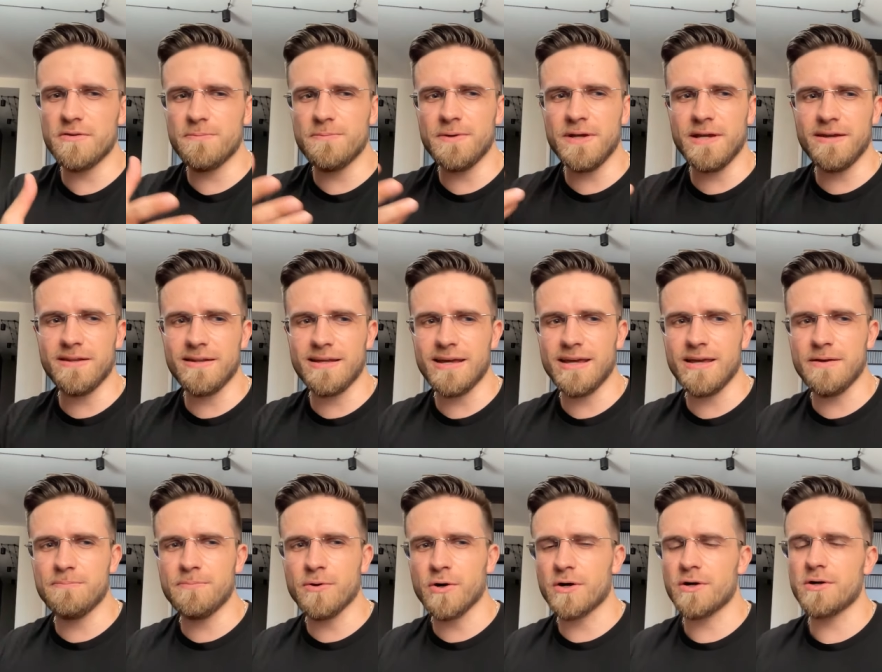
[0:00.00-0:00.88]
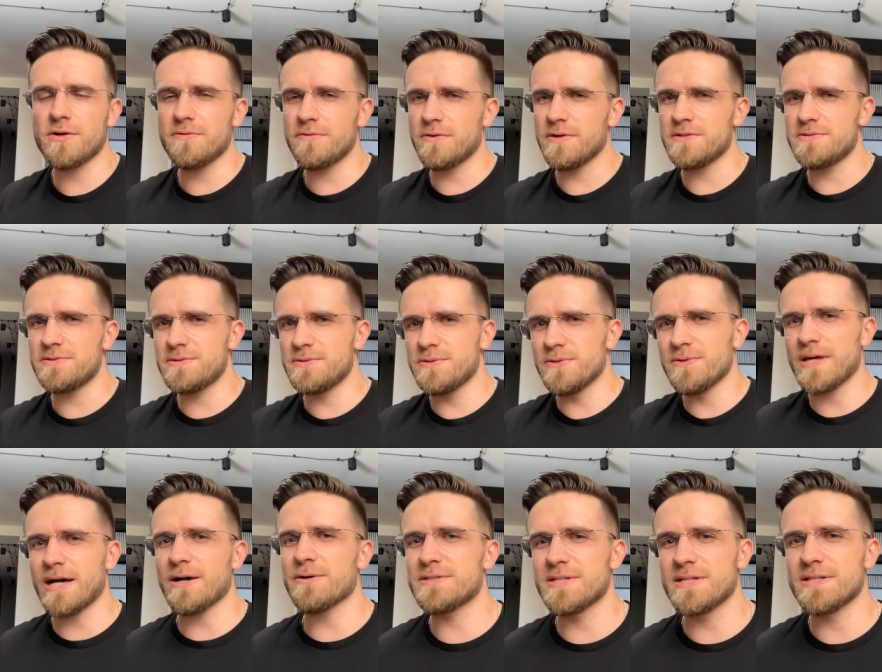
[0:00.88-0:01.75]
of being a part of a two
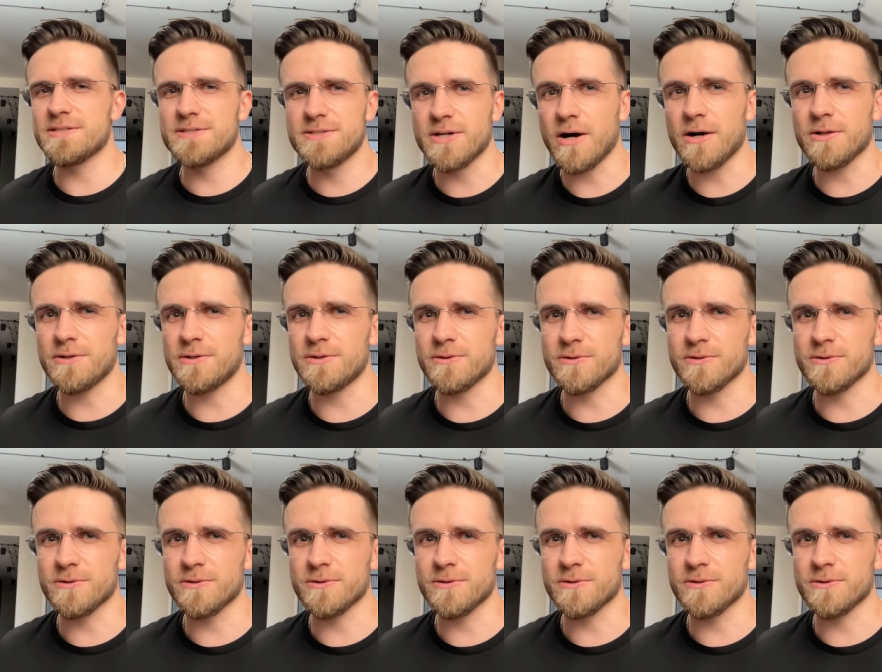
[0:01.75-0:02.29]
thousand dollar